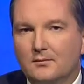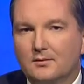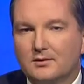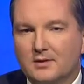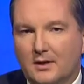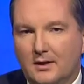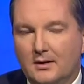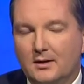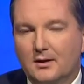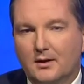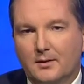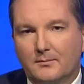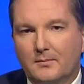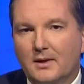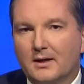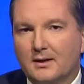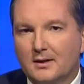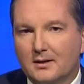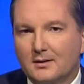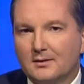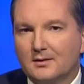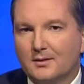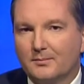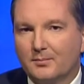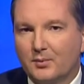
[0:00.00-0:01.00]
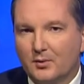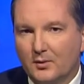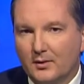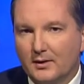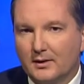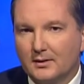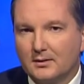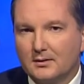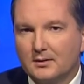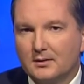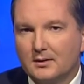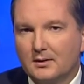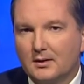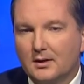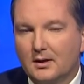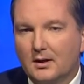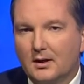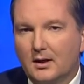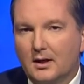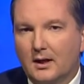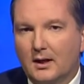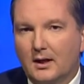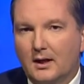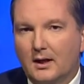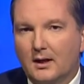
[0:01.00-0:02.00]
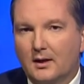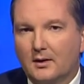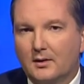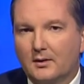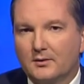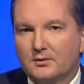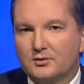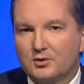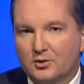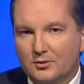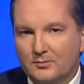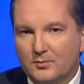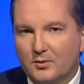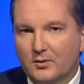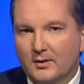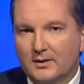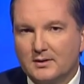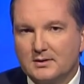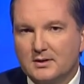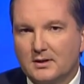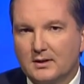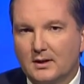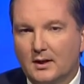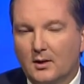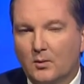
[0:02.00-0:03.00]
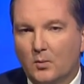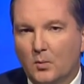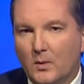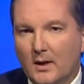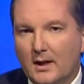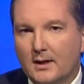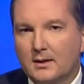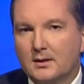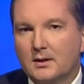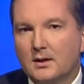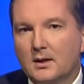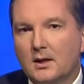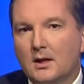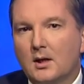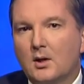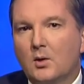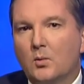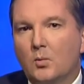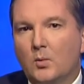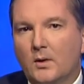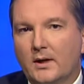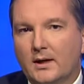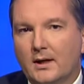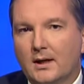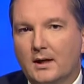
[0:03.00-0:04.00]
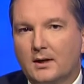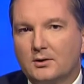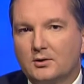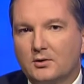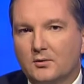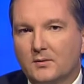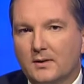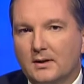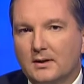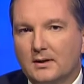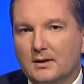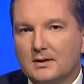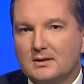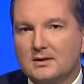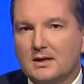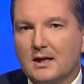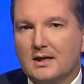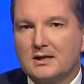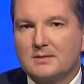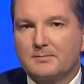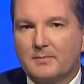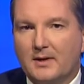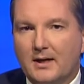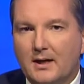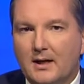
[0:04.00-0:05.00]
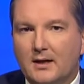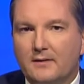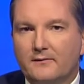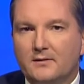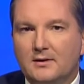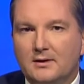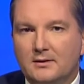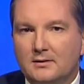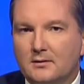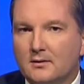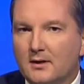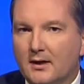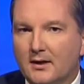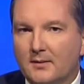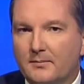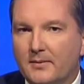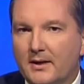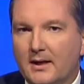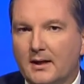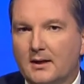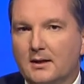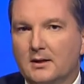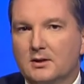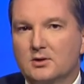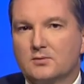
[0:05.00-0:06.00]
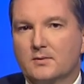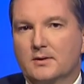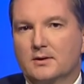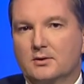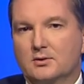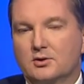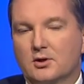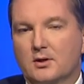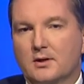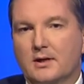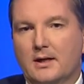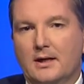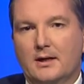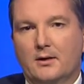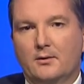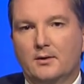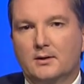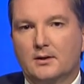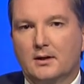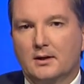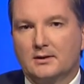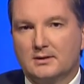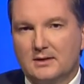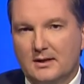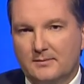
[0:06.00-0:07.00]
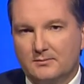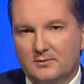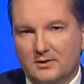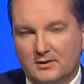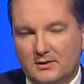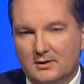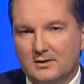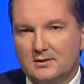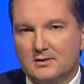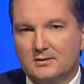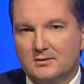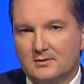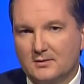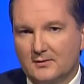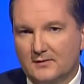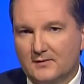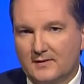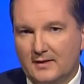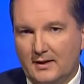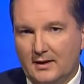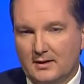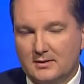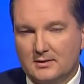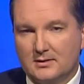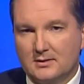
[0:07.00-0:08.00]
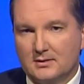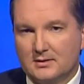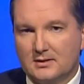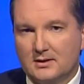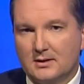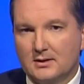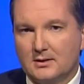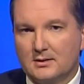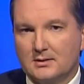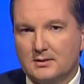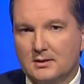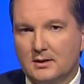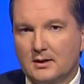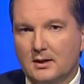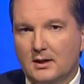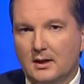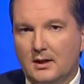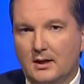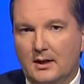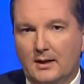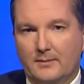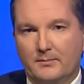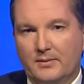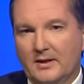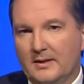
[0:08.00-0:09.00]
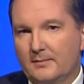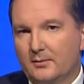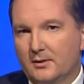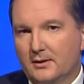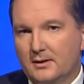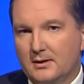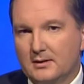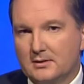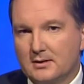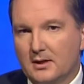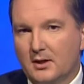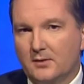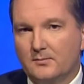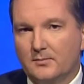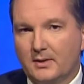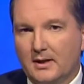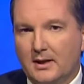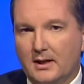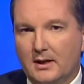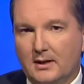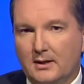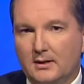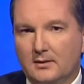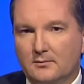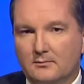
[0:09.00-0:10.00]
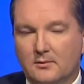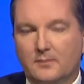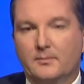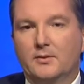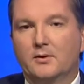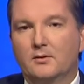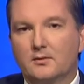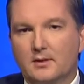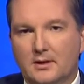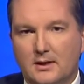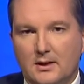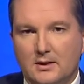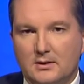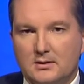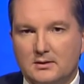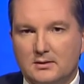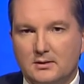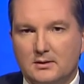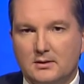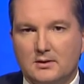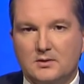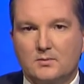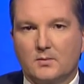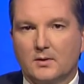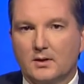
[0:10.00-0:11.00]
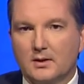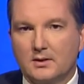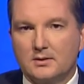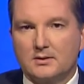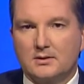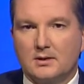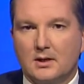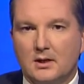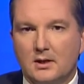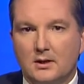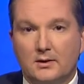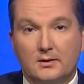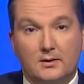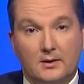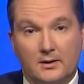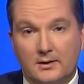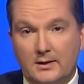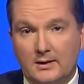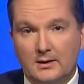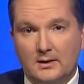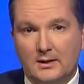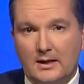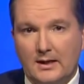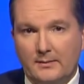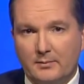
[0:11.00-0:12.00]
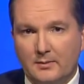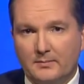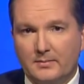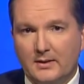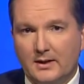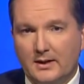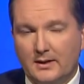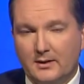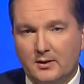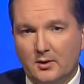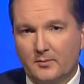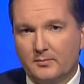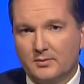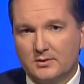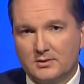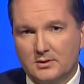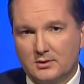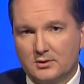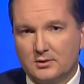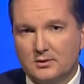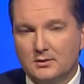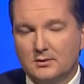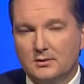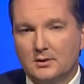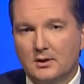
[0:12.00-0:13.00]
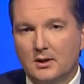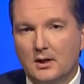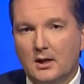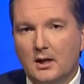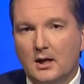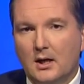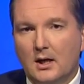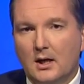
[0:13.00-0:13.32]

Well, Tony, I'm making the point. 2 points here. One, we are doing this as part of an integrated package. When John Howard attempted this in 2006 and people in his own party rebelled against it, as well as the then Labor Party opposition,